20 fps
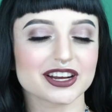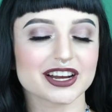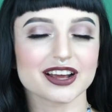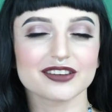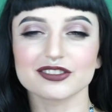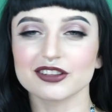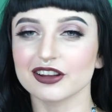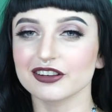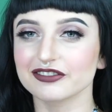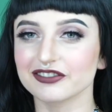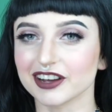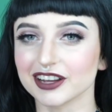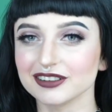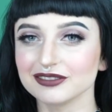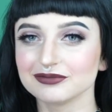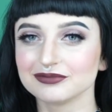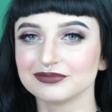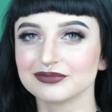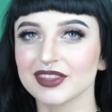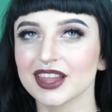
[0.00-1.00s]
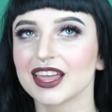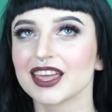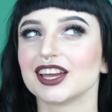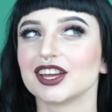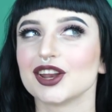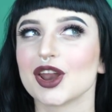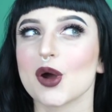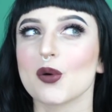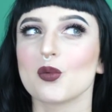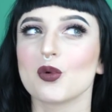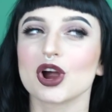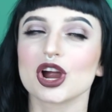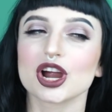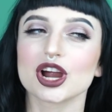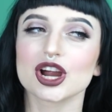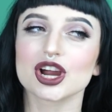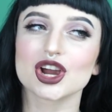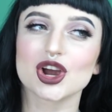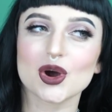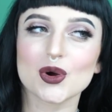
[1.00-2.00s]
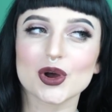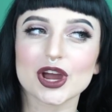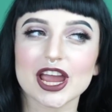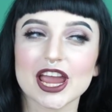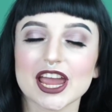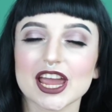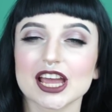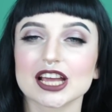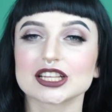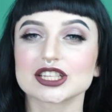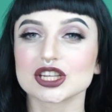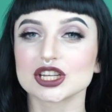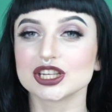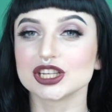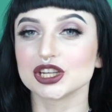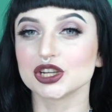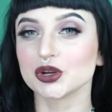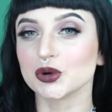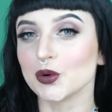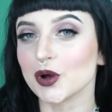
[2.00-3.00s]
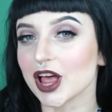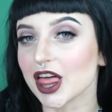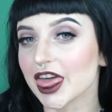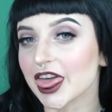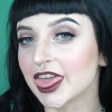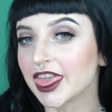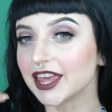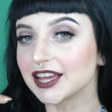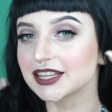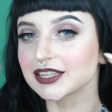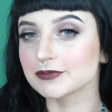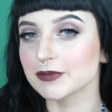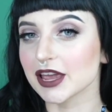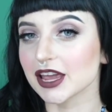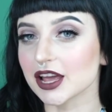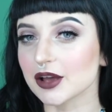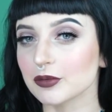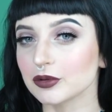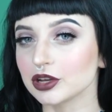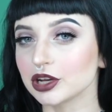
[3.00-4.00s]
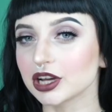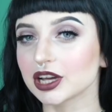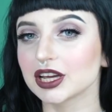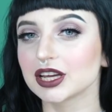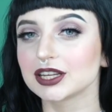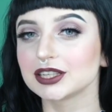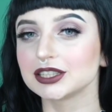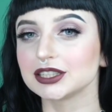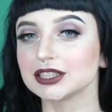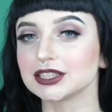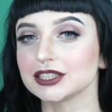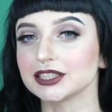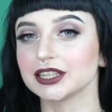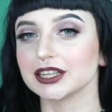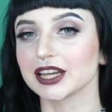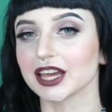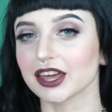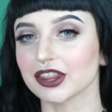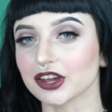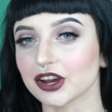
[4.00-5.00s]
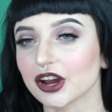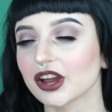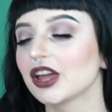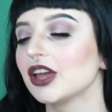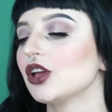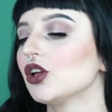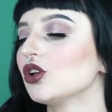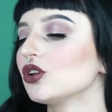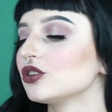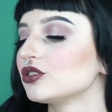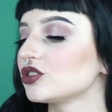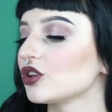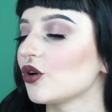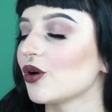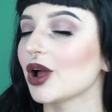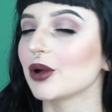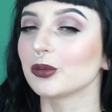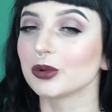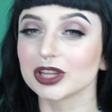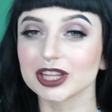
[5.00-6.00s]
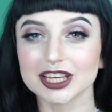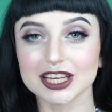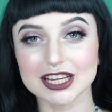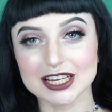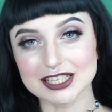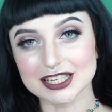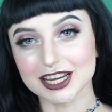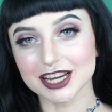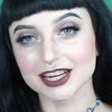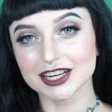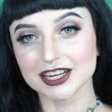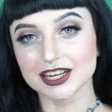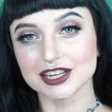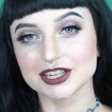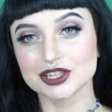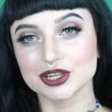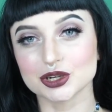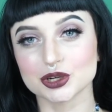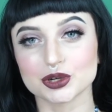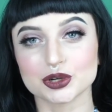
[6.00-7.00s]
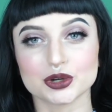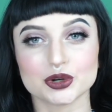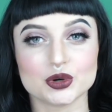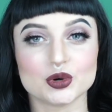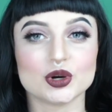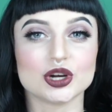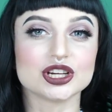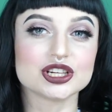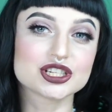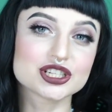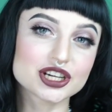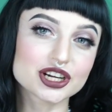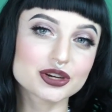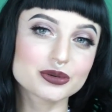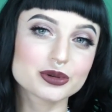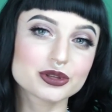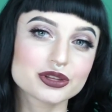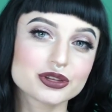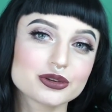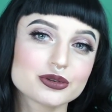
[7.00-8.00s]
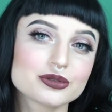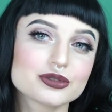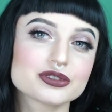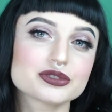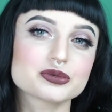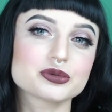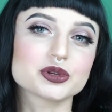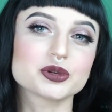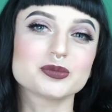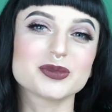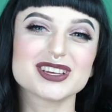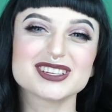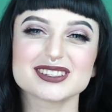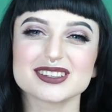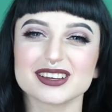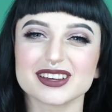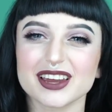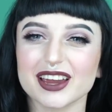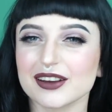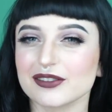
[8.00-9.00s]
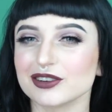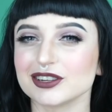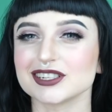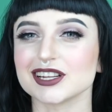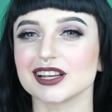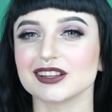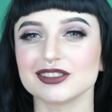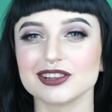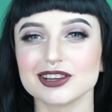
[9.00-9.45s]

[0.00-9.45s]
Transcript: gonna have a lot of fun and we're going to do this makeup look together. So I'm really excited to share with you this really basic everyday